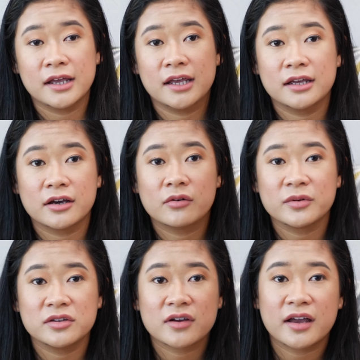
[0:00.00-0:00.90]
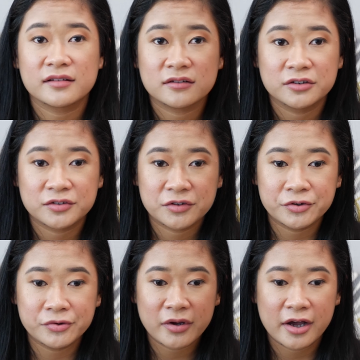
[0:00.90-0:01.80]
it helping you guys learn
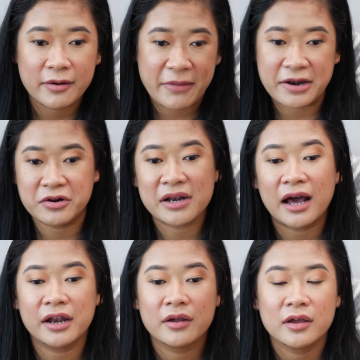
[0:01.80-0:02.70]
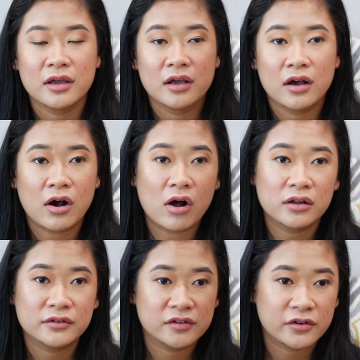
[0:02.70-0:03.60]
too. Um, I know not
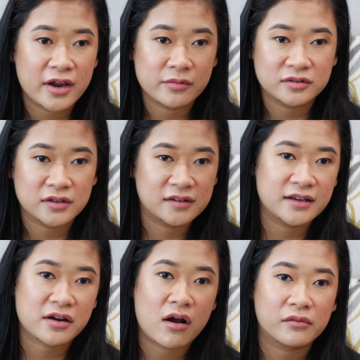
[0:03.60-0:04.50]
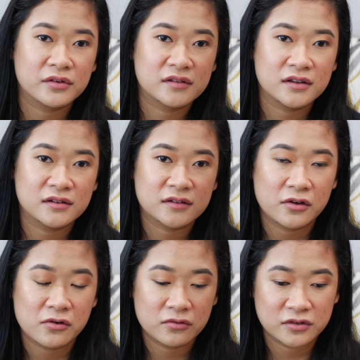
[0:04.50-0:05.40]
all of us are able to attend conferences,
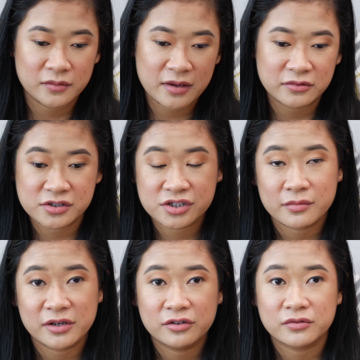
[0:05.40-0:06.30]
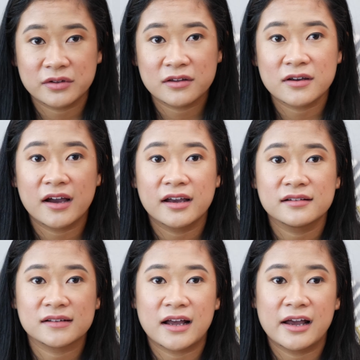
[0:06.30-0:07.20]
so to be able to share my notes with you
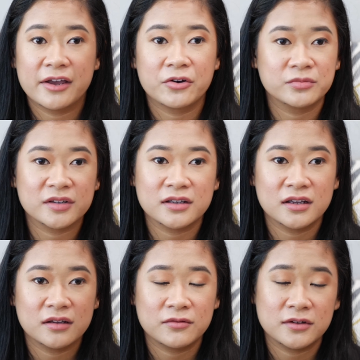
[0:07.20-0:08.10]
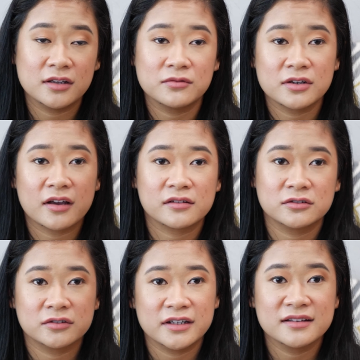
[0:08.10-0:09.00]
guys, I hope to give, give you guys a
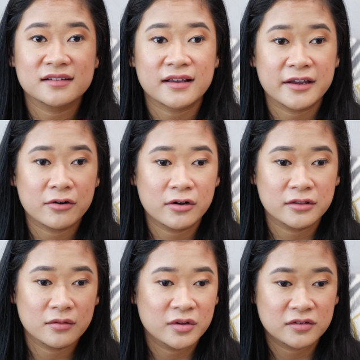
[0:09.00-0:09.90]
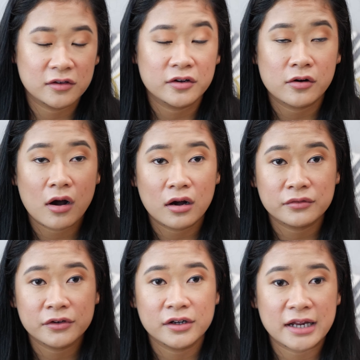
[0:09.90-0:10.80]
little insight on the material
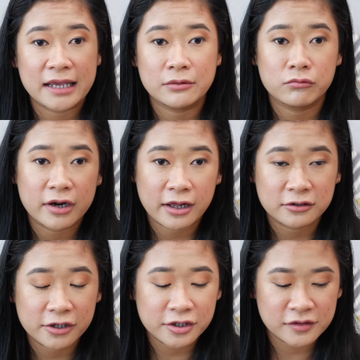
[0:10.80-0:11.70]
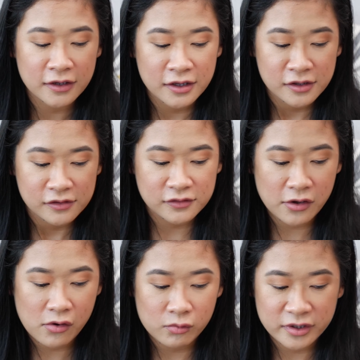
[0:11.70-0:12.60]
offered and what I learned.
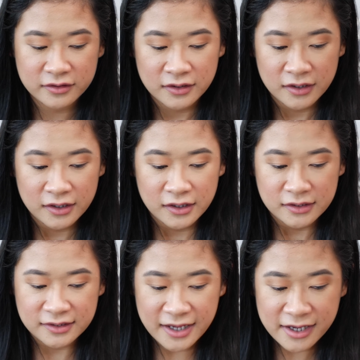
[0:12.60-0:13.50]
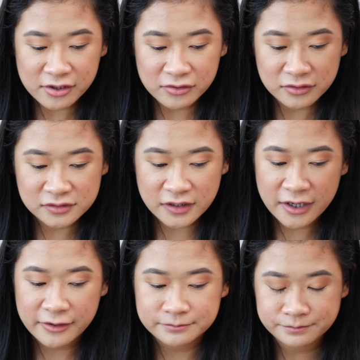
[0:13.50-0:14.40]
So with Diego's,
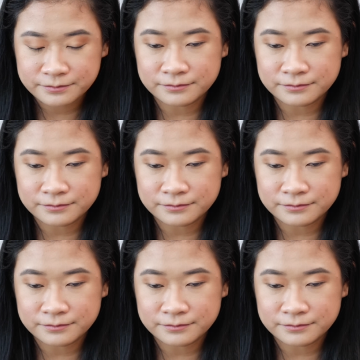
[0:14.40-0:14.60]
um,